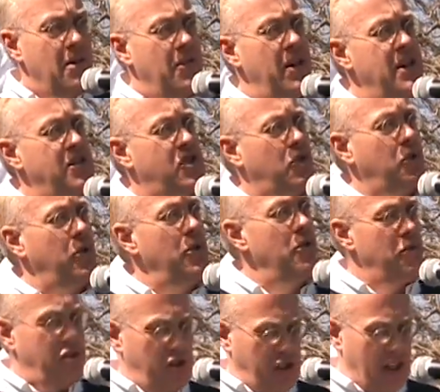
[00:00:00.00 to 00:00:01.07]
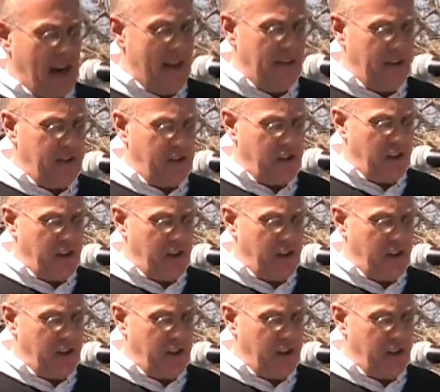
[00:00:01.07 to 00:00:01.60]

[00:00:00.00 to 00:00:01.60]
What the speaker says: These truths challenge